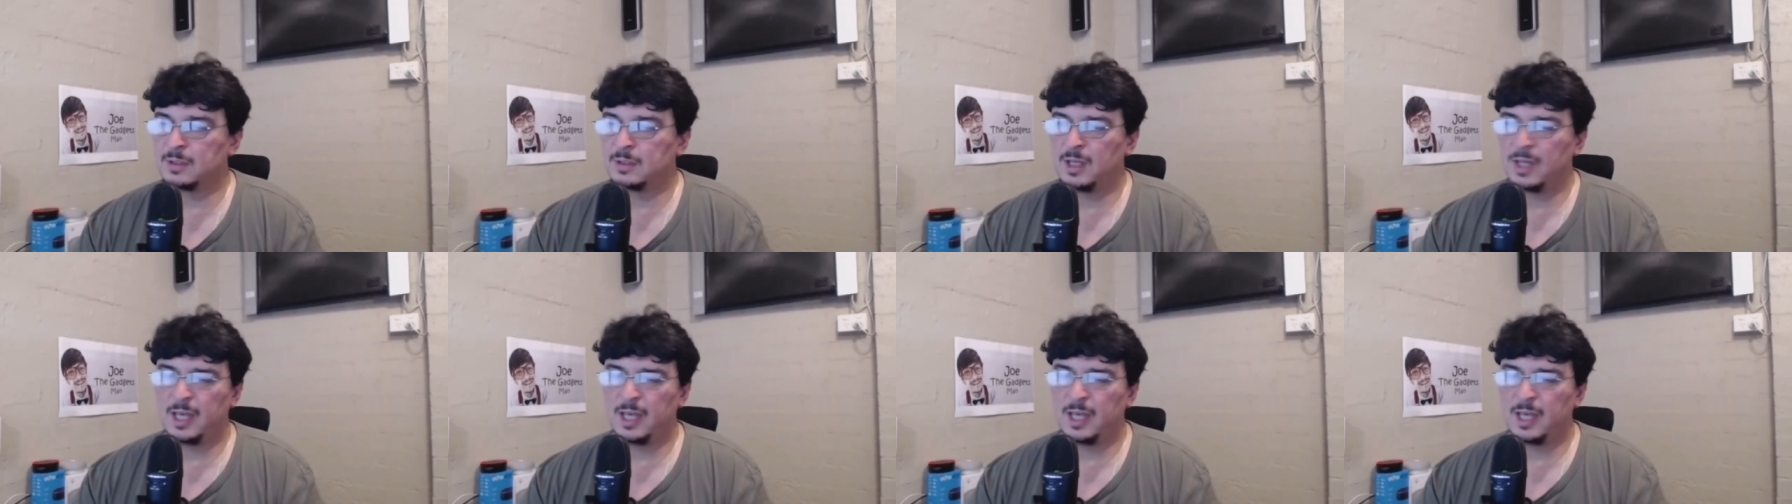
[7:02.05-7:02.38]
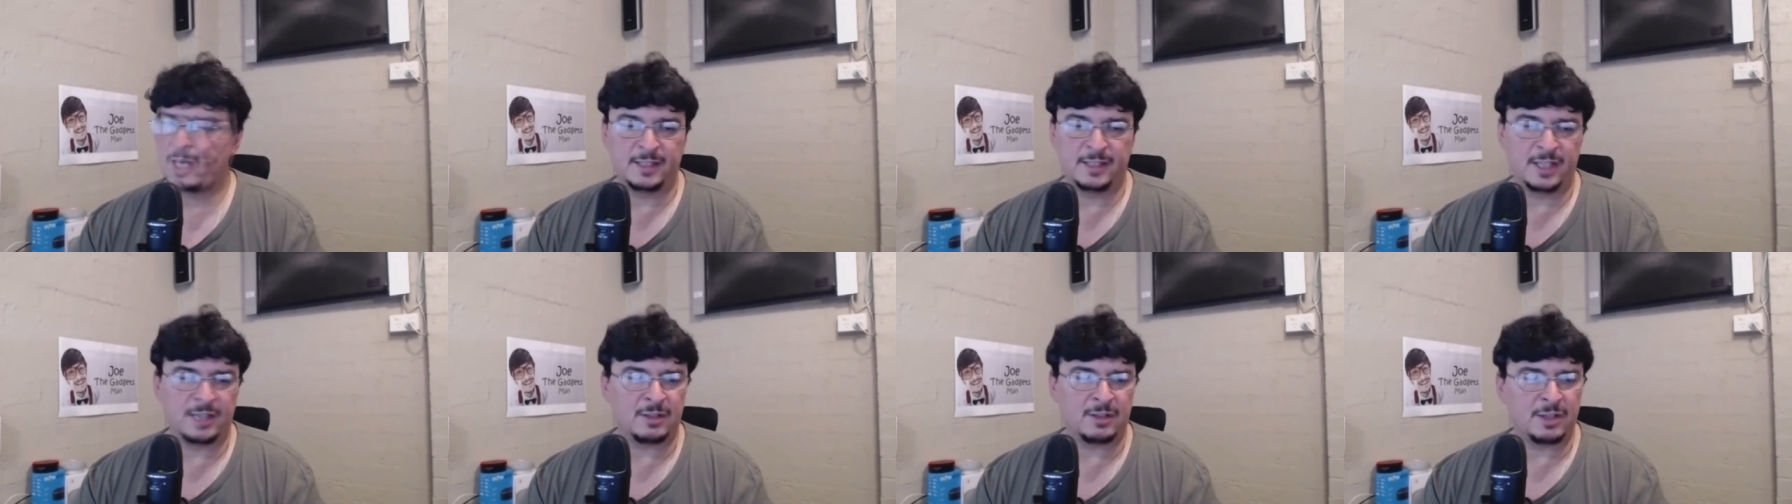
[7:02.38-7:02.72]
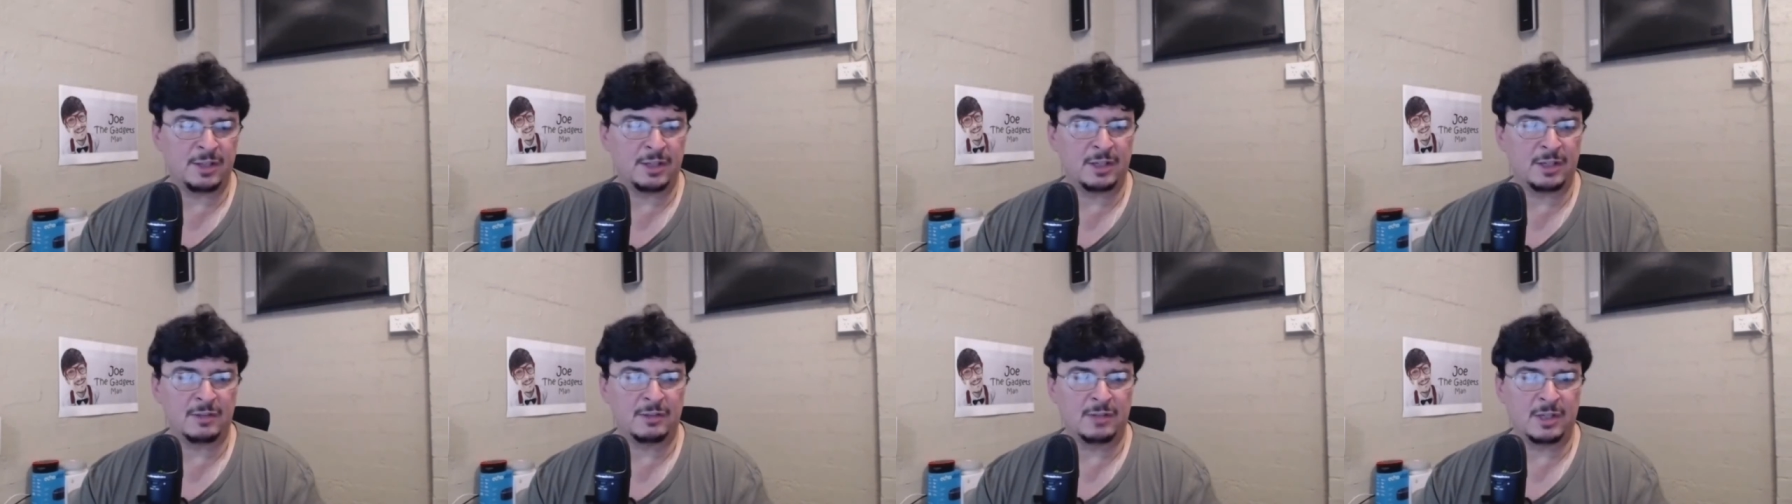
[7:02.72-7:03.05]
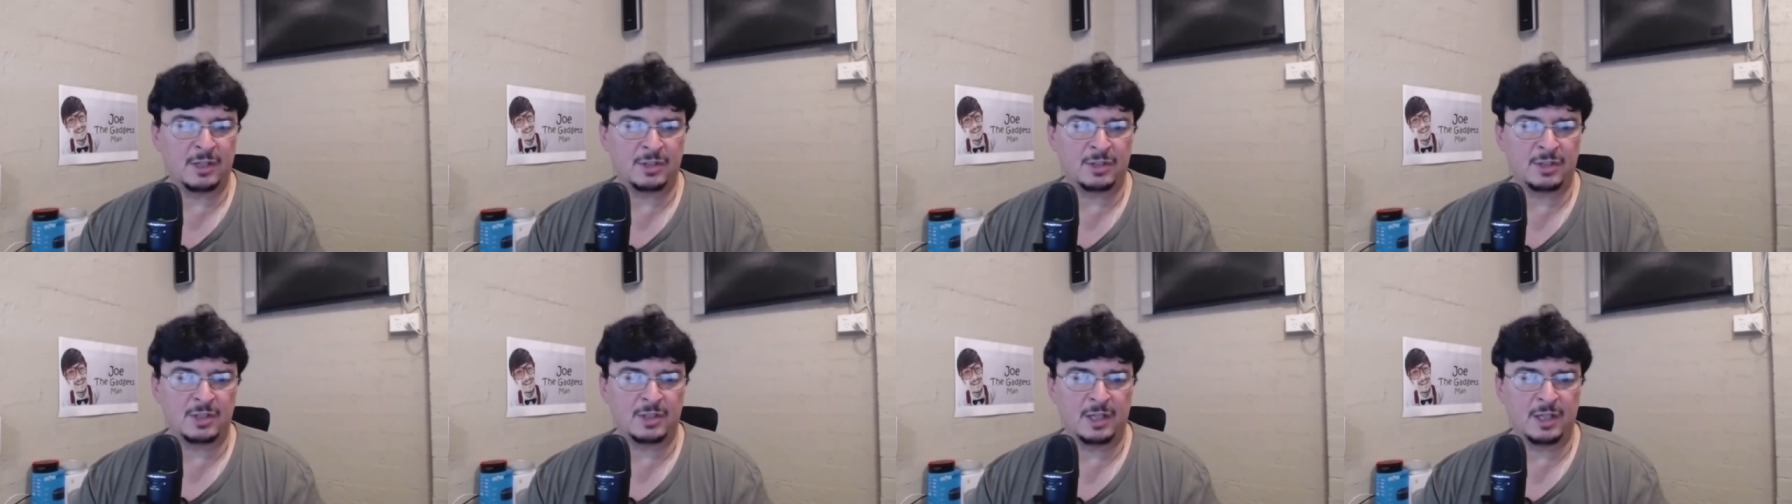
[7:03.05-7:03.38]
Yes. And the other thing I
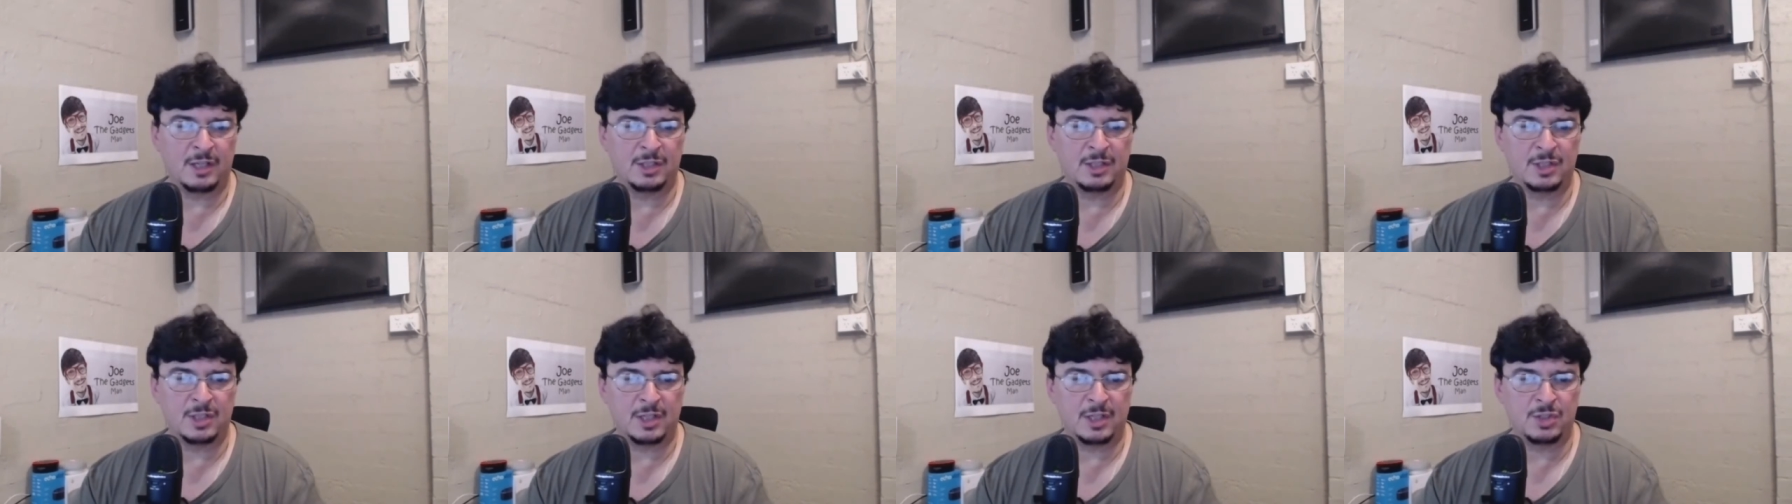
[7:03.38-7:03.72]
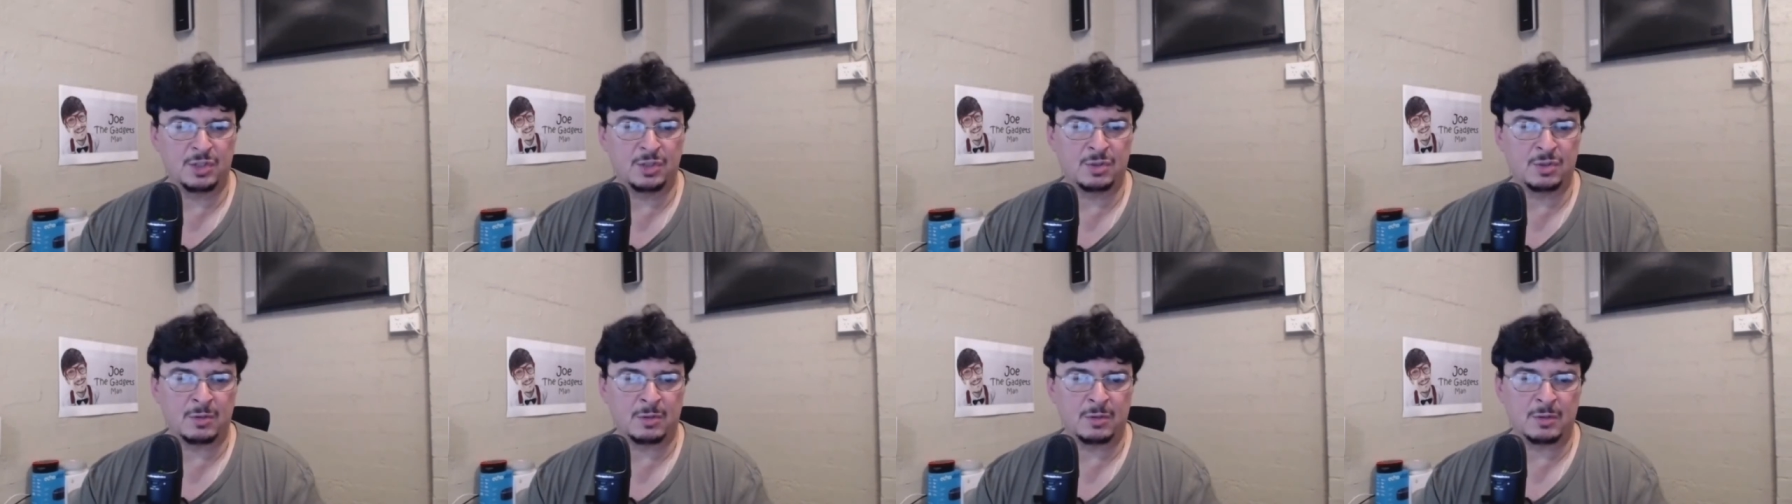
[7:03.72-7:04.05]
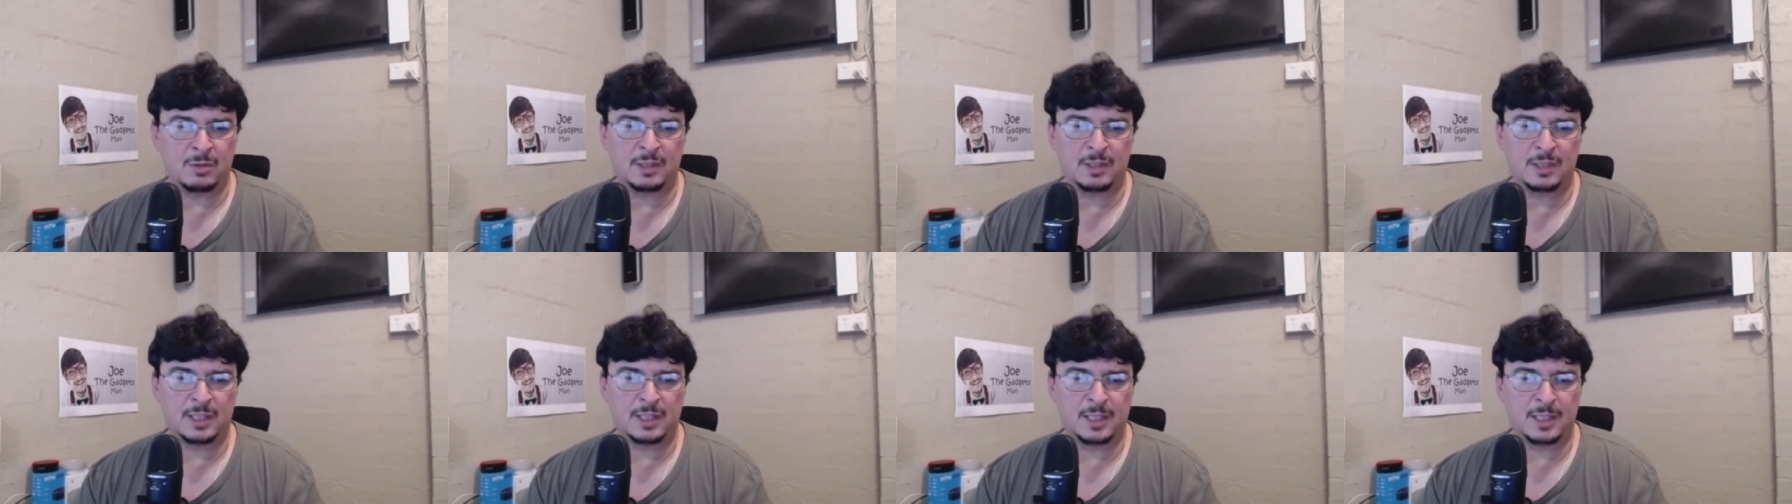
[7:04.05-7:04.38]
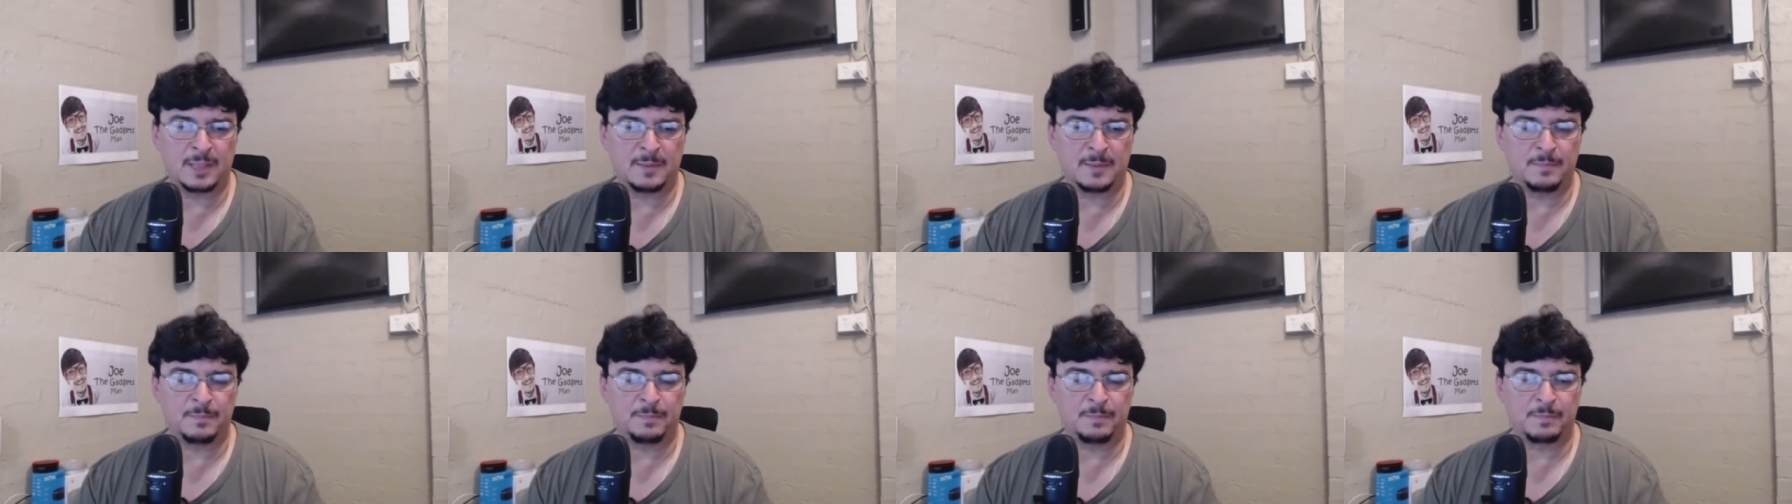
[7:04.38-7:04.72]
noticed is is your
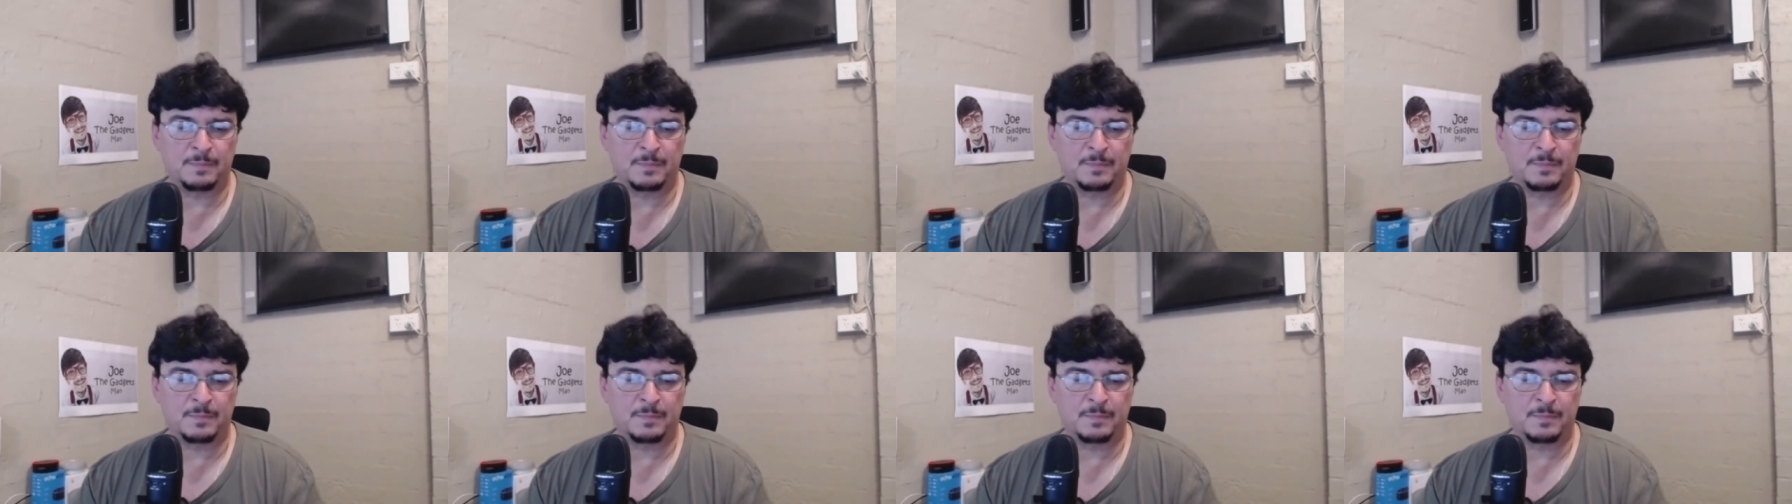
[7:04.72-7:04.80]
um,